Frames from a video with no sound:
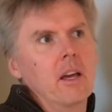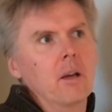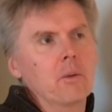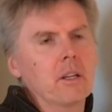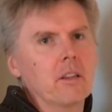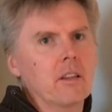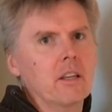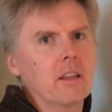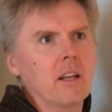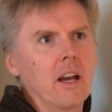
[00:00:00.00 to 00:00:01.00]
And we can
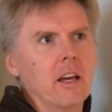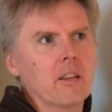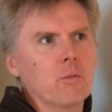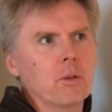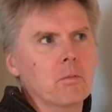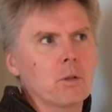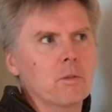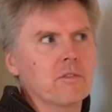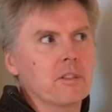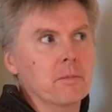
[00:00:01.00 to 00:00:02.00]
see that as we
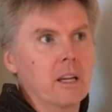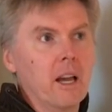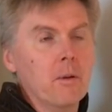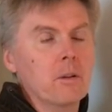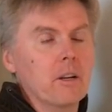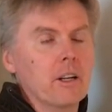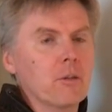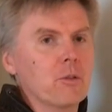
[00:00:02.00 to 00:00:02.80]
move from the equinox,